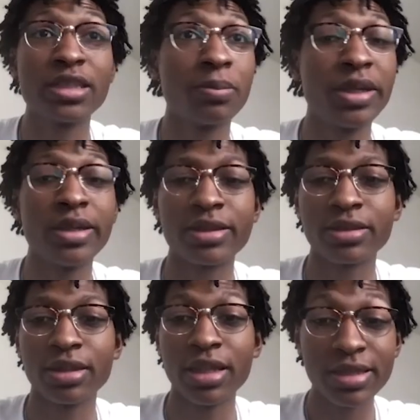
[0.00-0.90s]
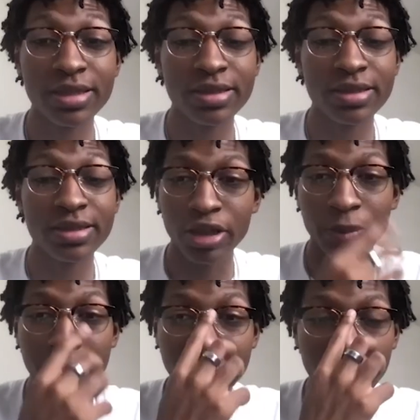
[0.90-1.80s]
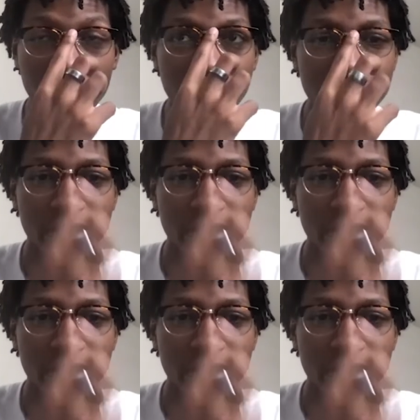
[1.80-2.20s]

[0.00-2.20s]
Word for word: a beast. He's, he's 100% invested